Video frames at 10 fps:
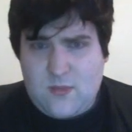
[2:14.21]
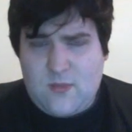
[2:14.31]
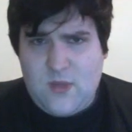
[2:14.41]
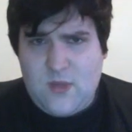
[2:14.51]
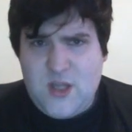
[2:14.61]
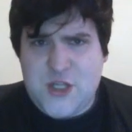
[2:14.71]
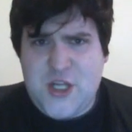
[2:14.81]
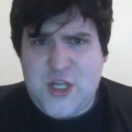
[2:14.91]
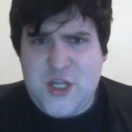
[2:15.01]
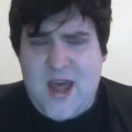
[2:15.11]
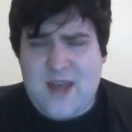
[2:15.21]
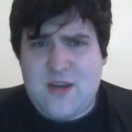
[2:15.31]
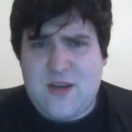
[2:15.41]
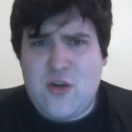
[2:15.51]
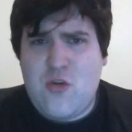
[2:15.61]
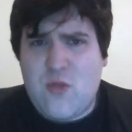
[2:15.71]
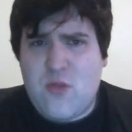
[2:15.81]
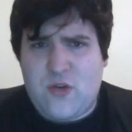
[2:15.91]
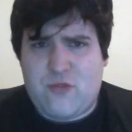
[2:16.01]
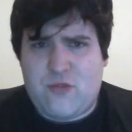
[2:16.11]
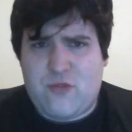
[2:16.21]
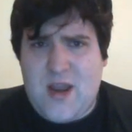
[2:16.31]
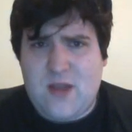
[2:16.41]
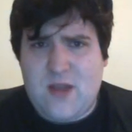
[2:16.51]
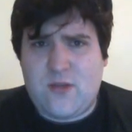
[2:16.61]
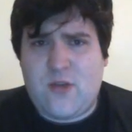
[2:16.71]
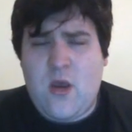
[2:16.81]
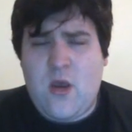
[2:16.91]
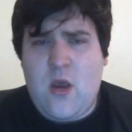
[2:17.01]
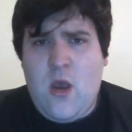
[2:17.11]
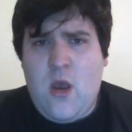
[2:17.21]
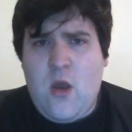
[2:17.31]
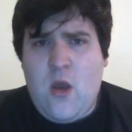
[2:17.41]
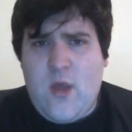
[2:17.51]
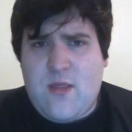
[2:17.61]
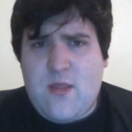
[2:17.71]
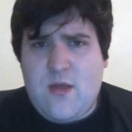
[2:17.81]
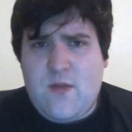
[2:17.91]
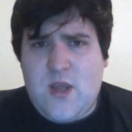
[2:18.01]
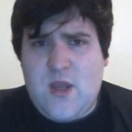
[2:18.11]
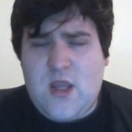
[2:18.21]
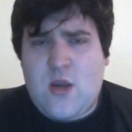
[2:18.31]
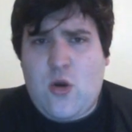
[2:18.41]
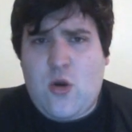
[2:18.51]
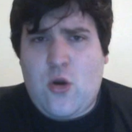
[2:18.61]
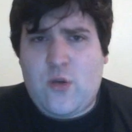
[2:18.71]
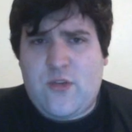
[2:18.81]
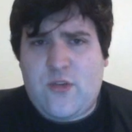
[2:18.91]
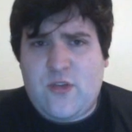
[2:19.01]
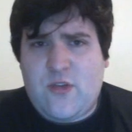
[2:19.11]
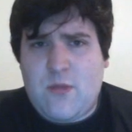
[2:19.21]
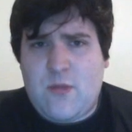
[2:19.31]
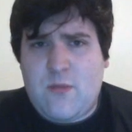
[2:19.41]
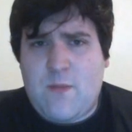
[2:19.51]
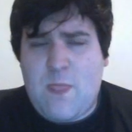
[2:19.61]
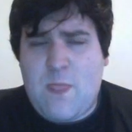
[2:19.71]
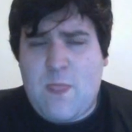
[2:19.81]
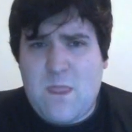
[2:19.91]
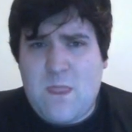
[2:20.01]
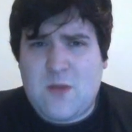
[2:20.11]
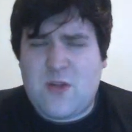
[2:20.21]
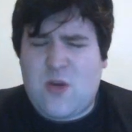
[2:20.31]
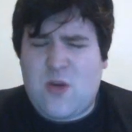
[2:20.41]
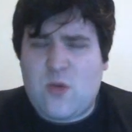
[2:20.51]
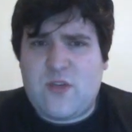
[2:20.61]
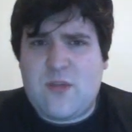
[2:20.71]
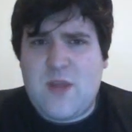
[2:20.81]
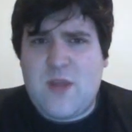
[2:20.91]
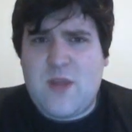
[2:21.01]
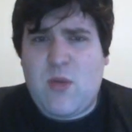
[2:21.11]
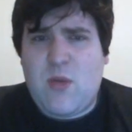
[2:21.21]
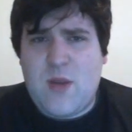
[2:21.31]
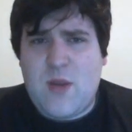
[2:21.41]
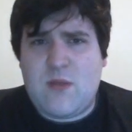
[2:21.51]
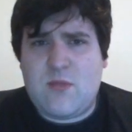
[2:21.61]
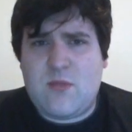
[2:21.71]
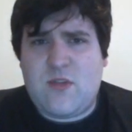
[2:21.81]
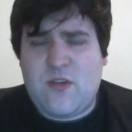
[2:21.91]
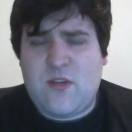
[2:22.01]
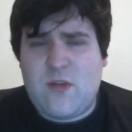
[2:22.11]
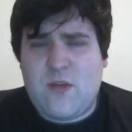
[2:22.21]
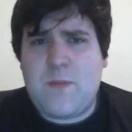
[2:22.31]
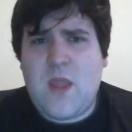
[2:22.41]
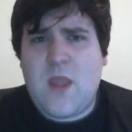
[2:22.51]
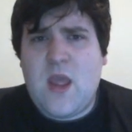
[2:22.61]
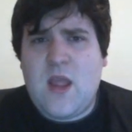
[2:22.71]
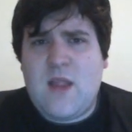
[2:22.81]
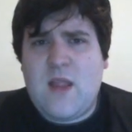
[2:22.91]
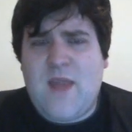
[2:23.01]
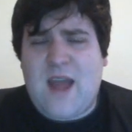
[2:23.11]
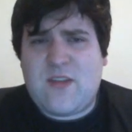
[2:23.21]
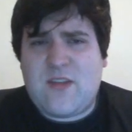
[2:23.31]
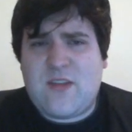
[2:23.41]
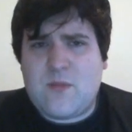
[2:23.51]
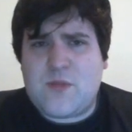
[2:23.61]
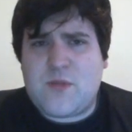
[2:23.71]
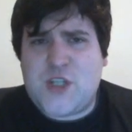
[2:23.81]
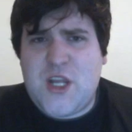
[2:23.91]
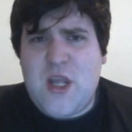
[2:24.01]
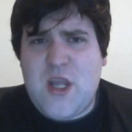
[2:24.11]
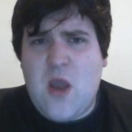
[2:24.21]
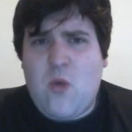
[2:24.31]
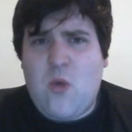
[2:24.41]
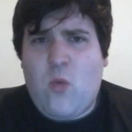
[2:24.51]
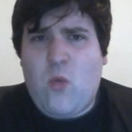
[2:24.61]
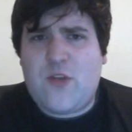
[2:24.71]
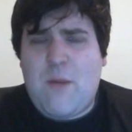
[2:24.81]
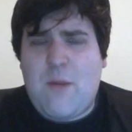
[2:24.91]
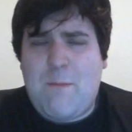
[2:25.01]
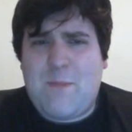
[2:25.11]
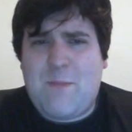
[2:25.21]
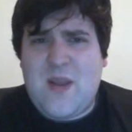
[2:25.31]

that she had numerous run-ins with the court system, or not the court system, the employment system, that she was a bit